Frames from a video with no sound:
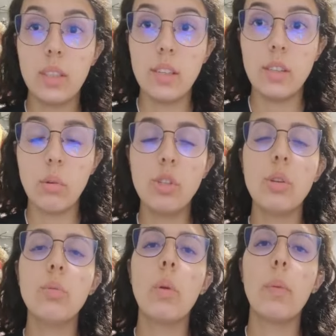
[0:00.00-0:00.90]
the
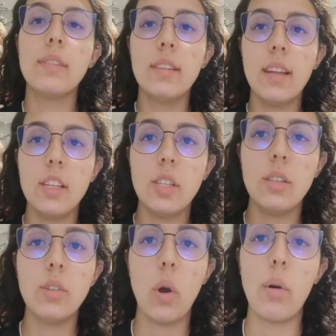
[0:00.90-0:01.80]
social
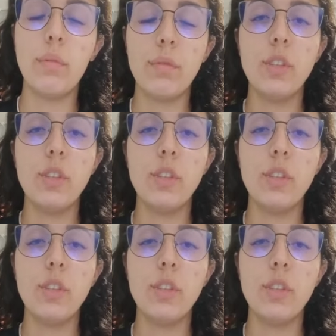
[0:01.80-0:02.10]
representations of